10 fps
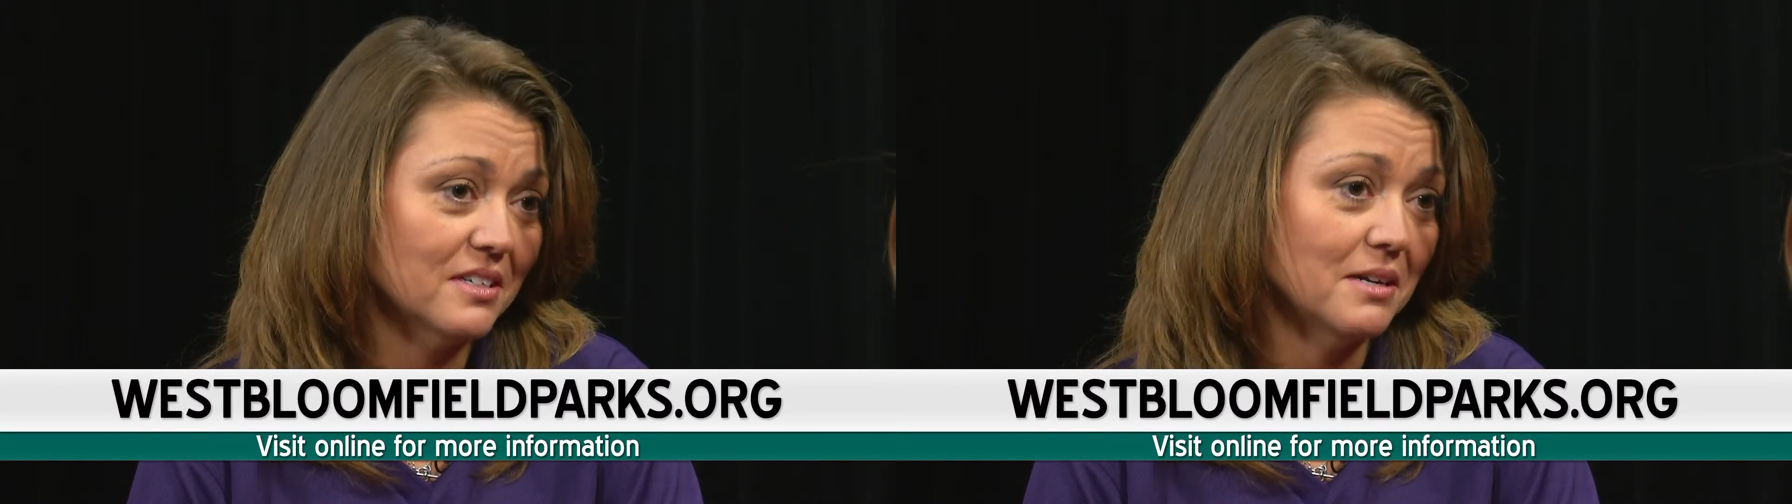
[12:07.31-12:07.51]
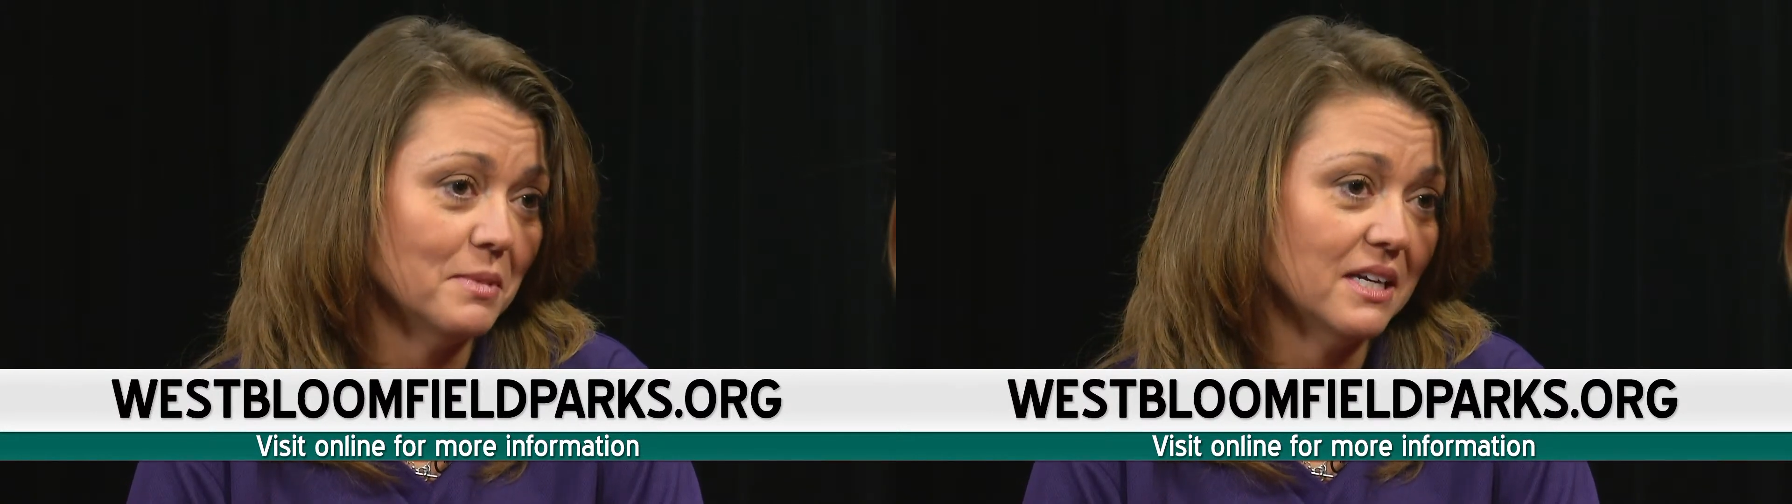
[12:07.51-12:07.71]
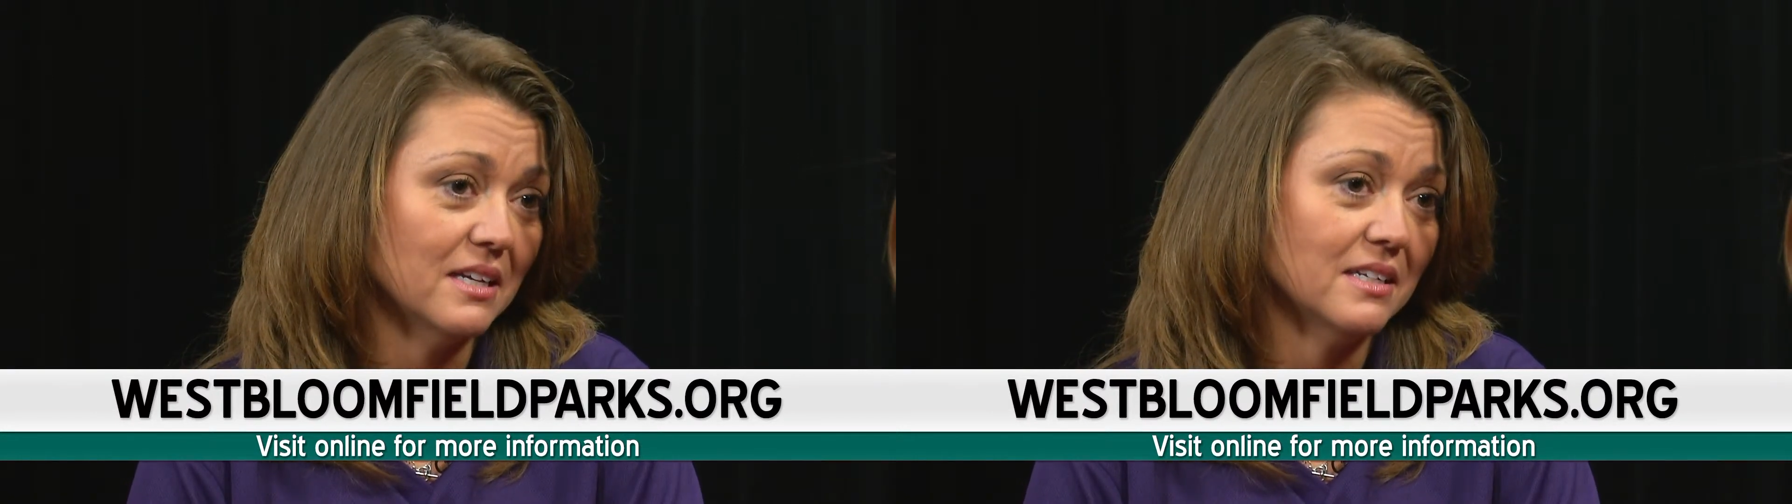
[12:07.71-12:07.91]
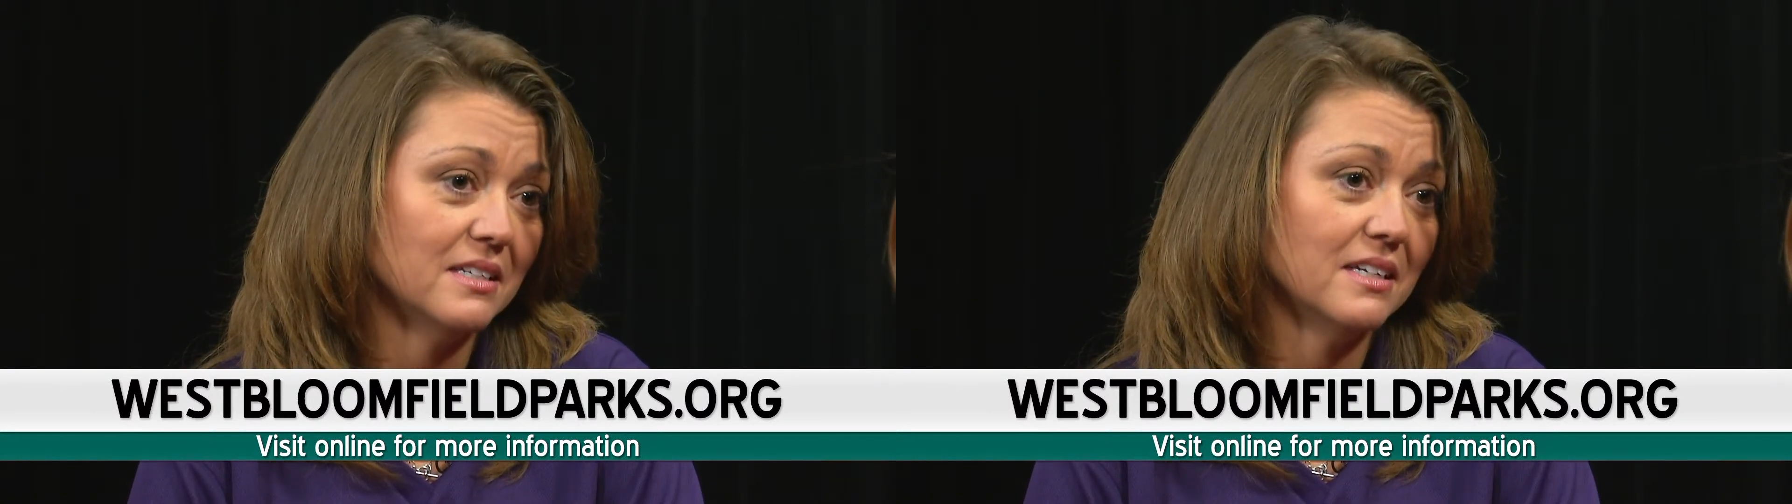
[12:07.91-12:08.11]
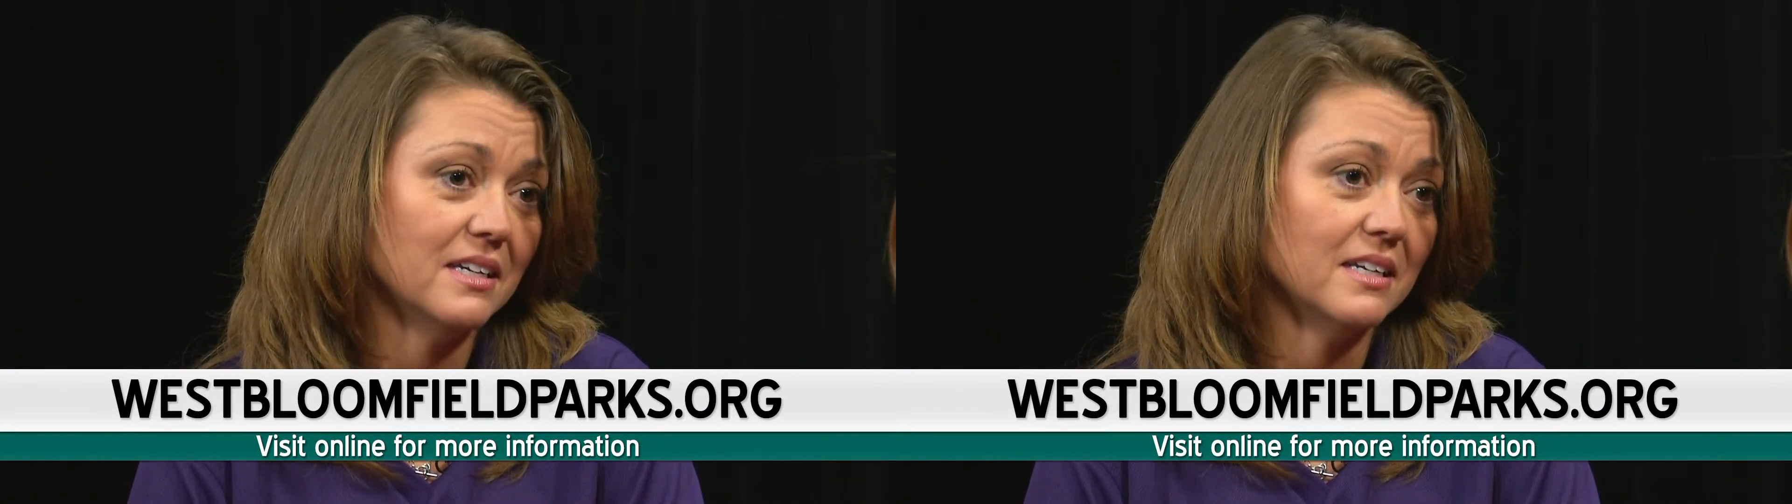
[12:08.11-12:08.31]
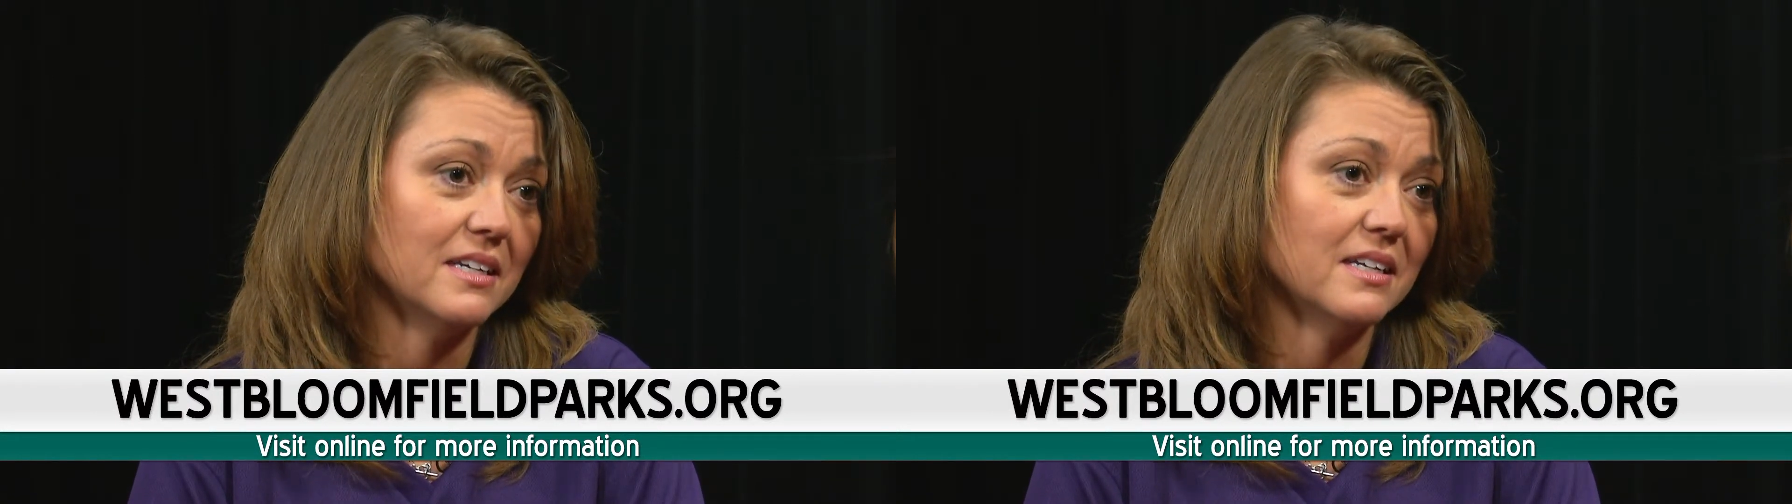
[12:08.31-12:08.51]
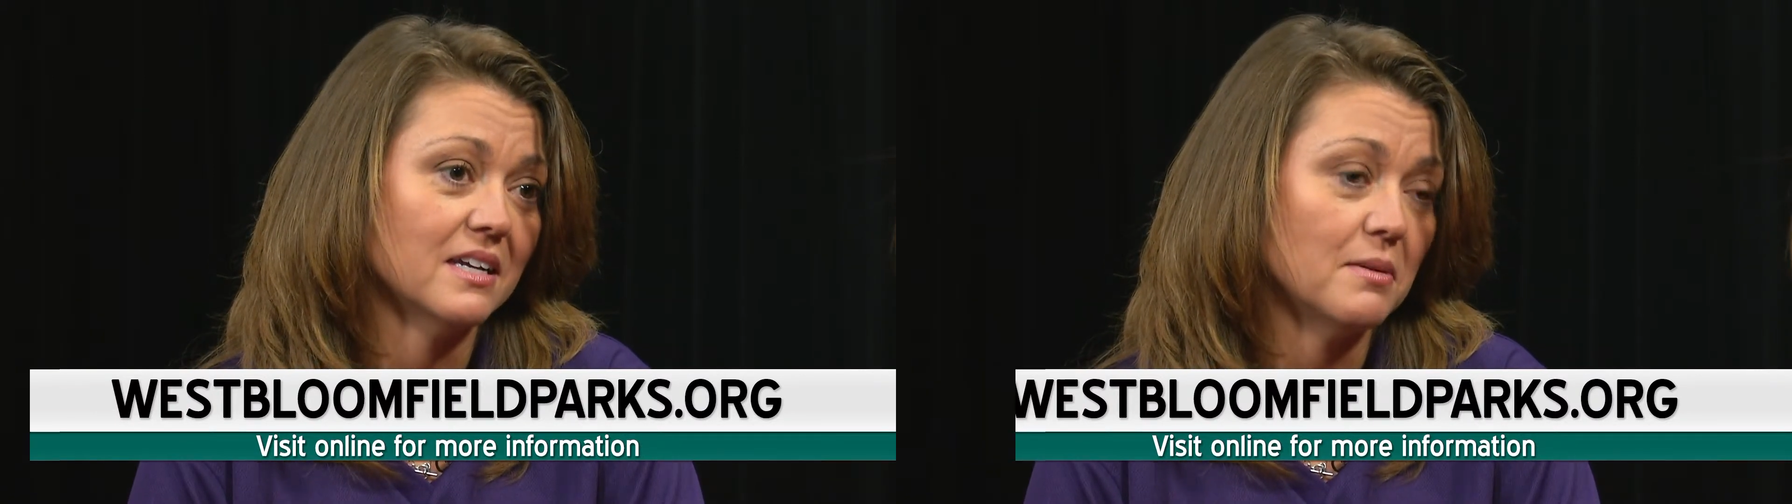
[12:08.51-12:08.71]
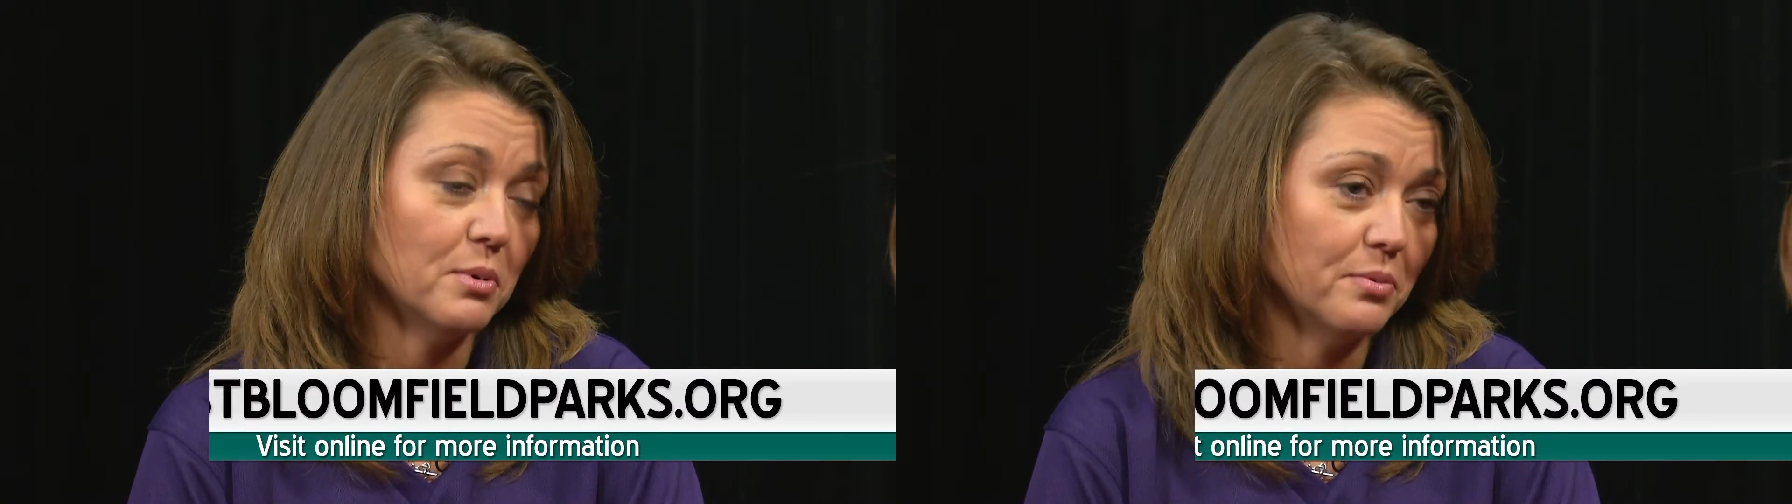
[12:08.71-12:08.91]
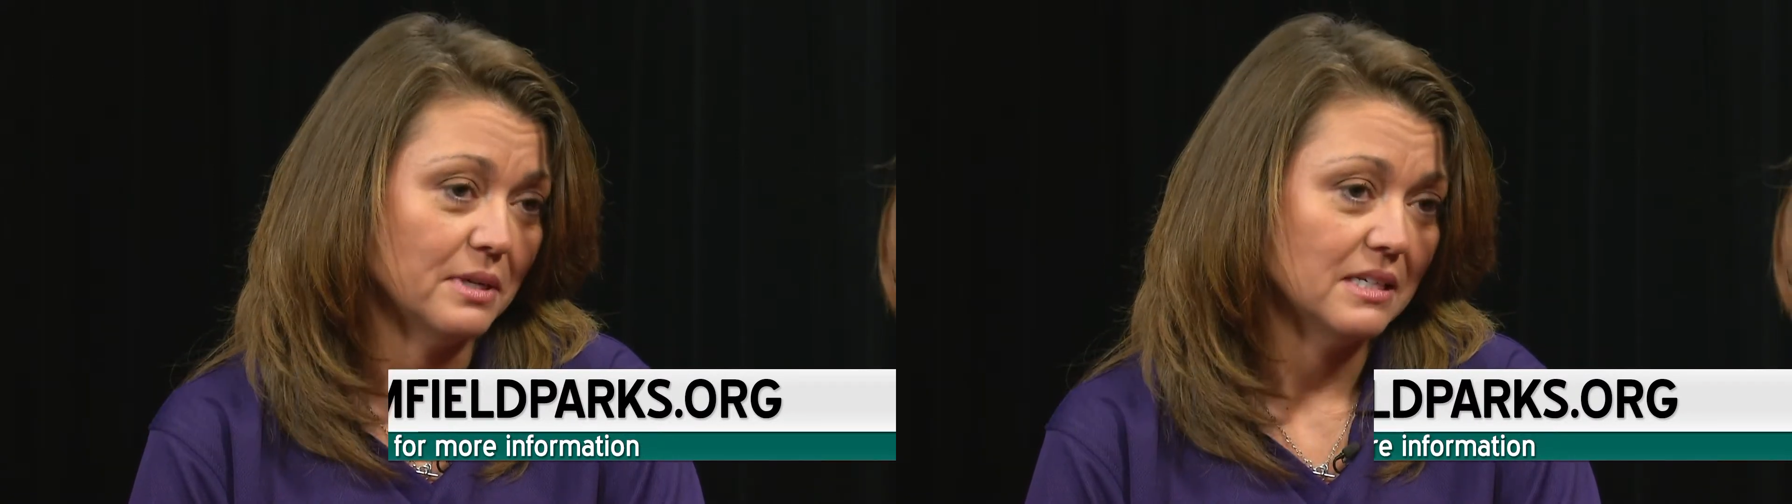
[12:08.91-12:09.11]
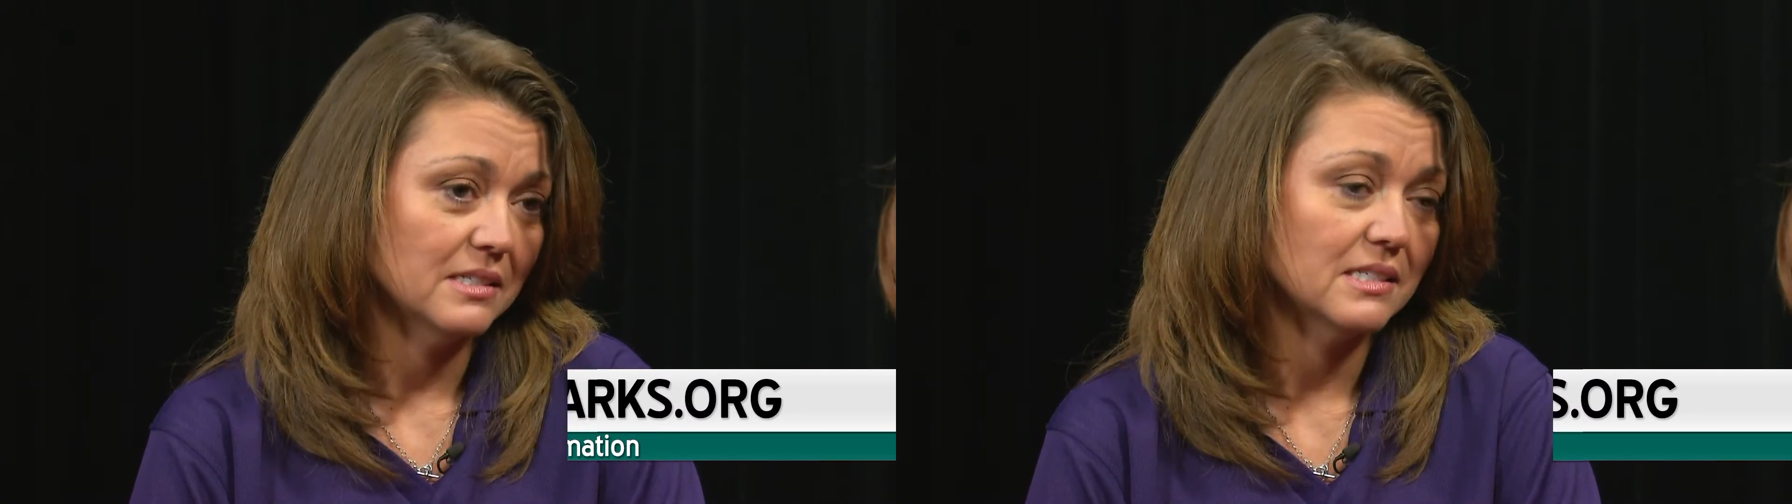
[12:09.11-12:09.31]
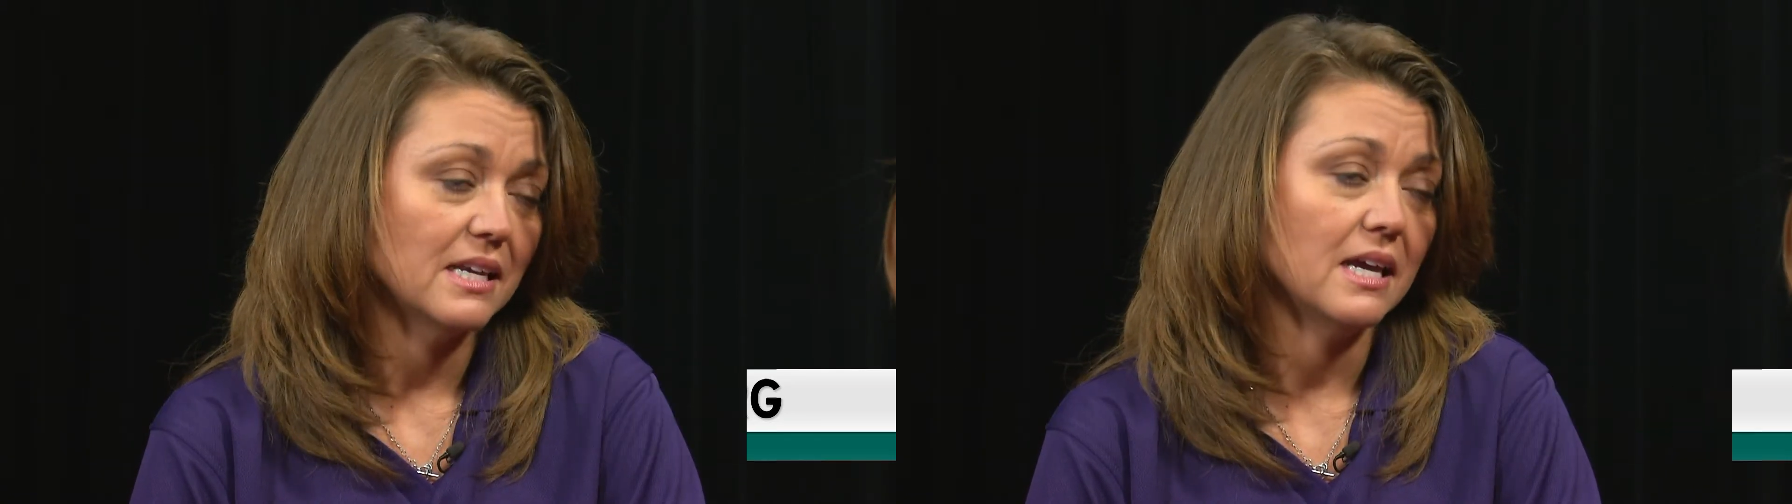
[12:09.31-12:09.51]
coming in a couple weeks,